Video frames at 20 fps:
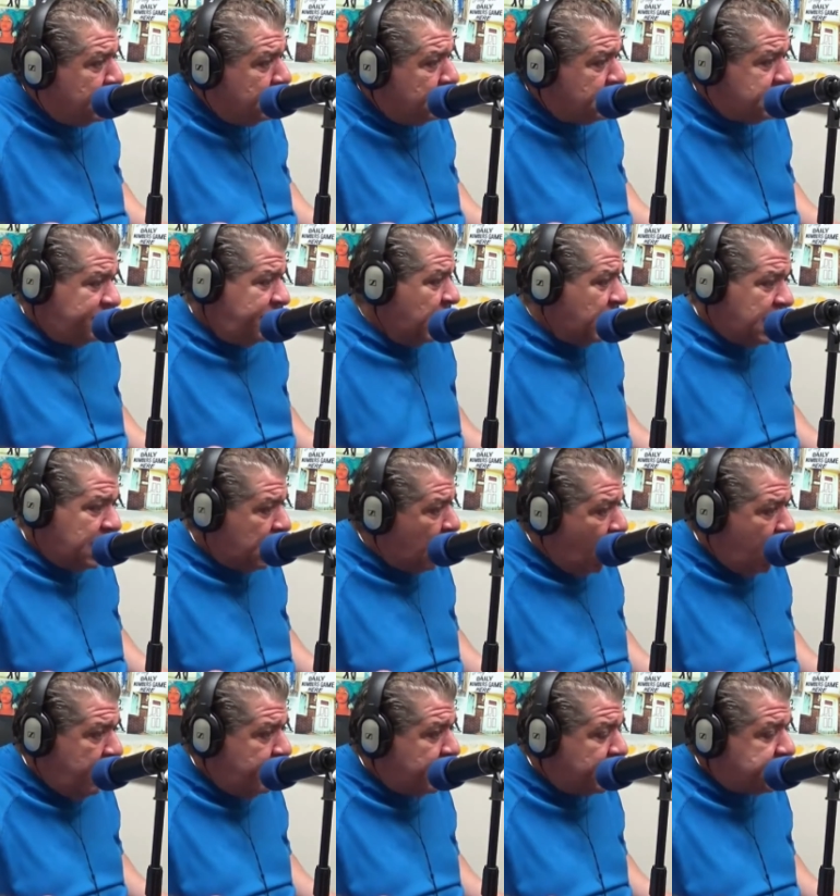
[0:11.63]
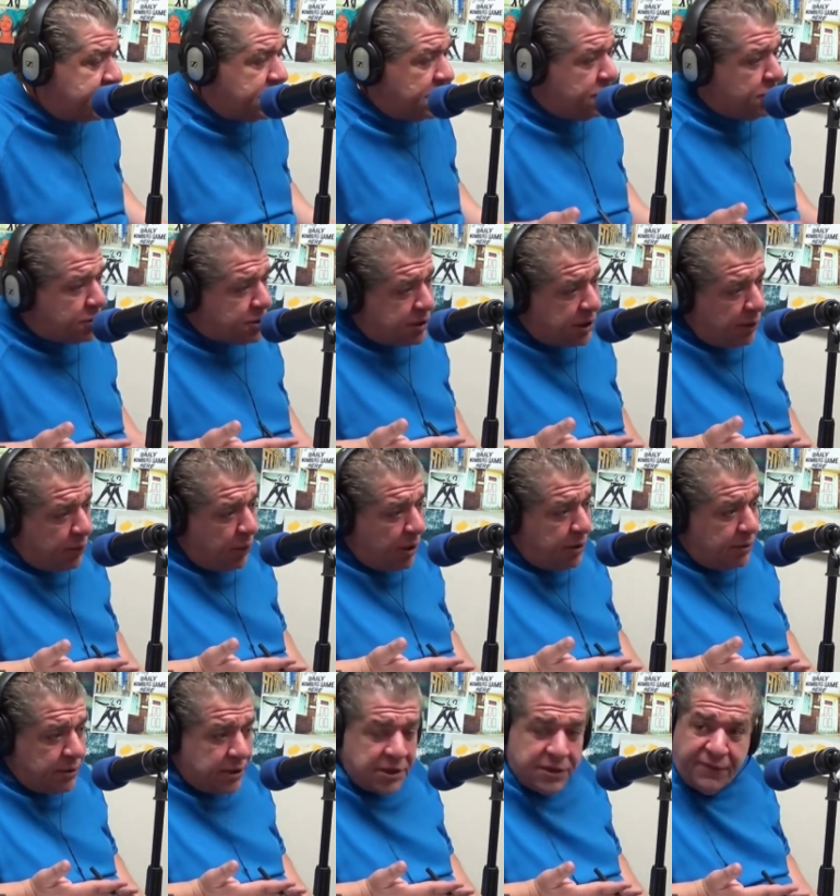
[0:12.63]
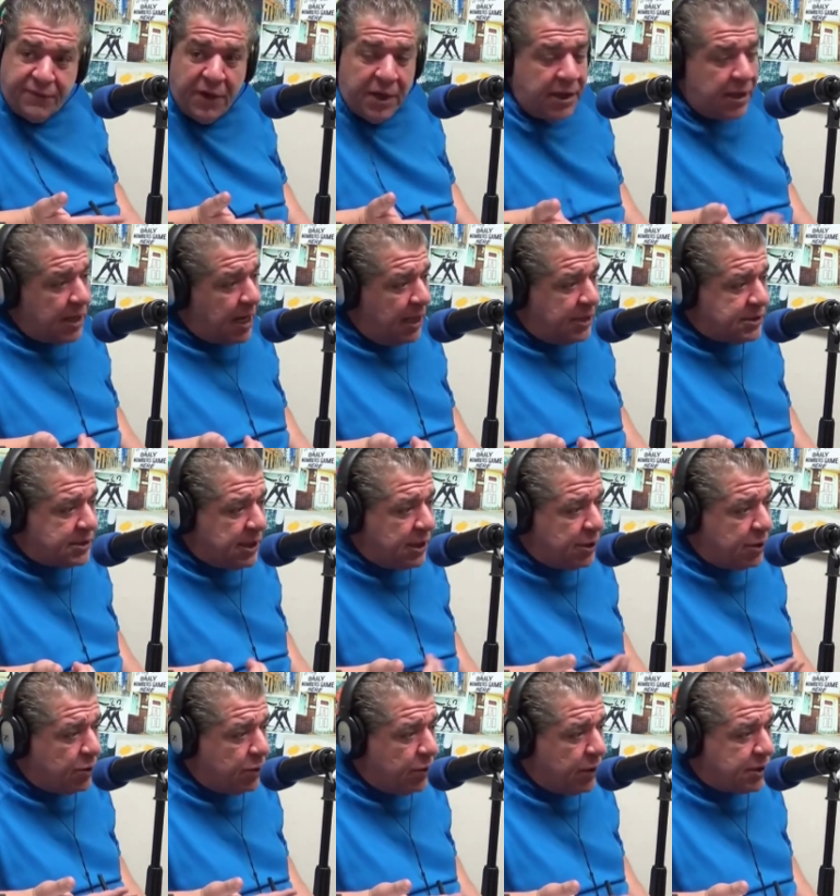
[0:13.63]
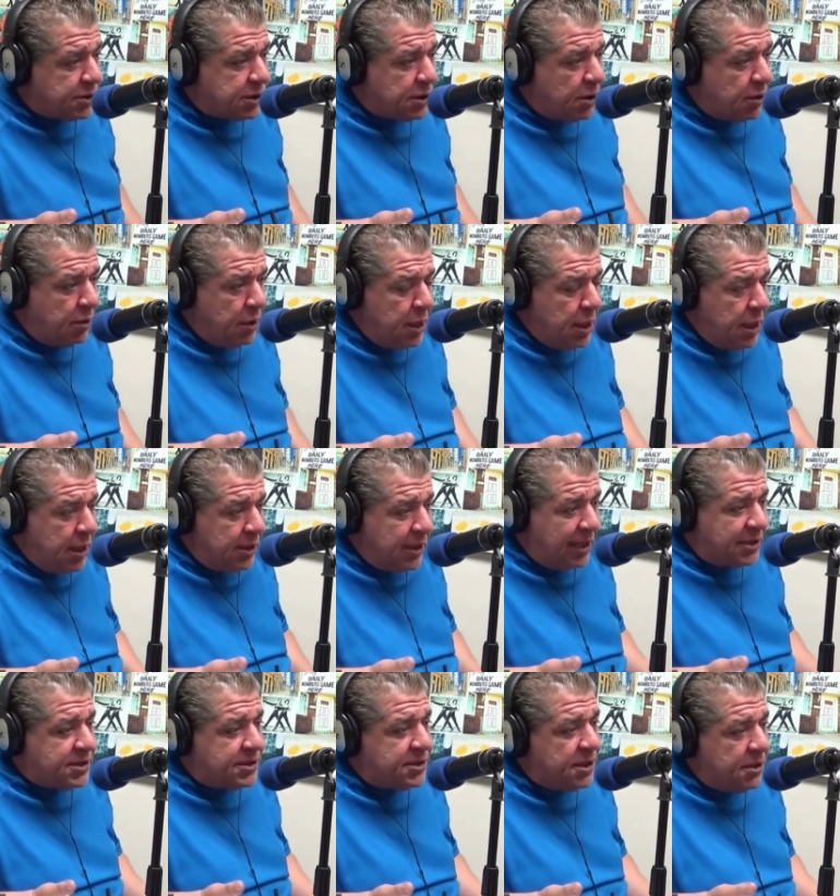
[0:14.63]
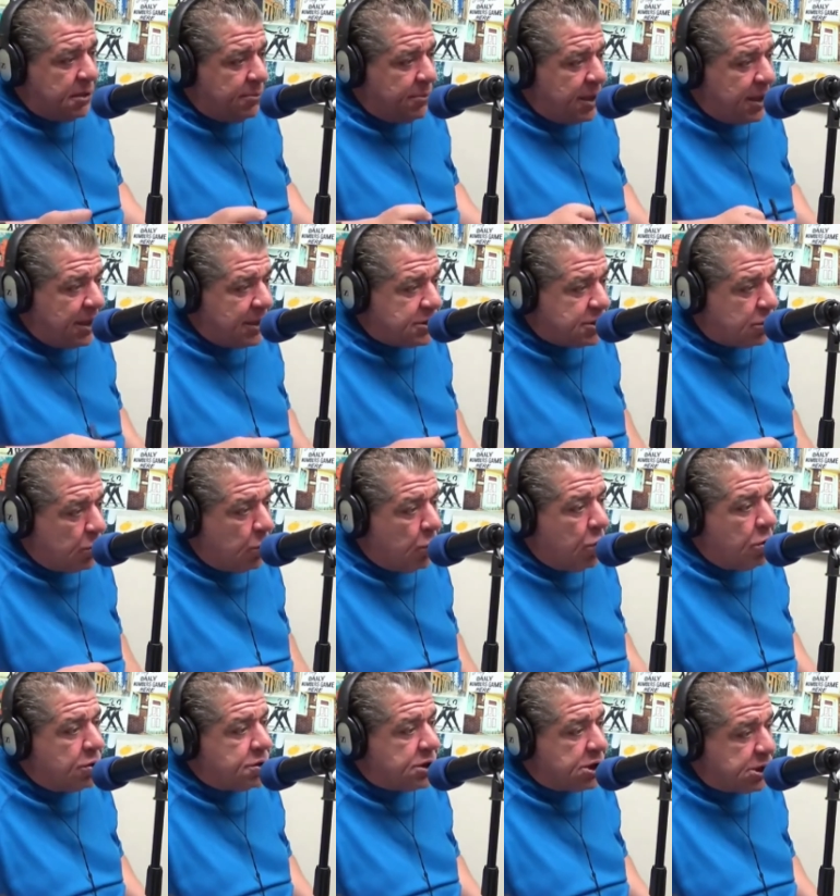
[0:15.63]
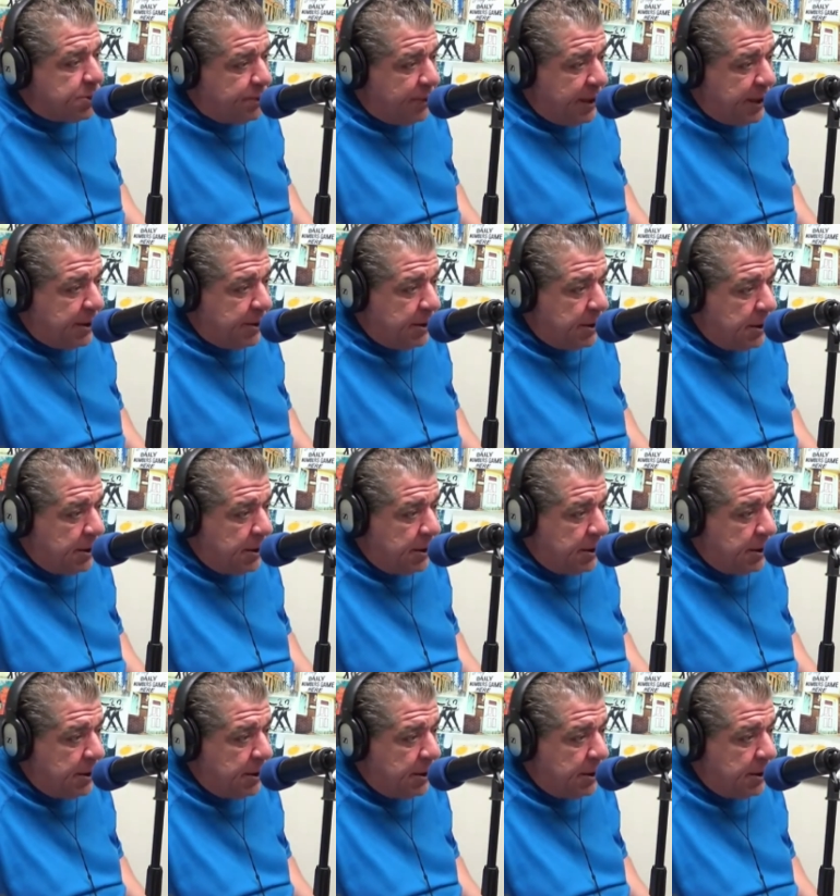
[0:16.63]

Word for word: It's fucking garbage. Yeah. Did you see what this fucking guy said two weeks ago? That cinema is the worst it's been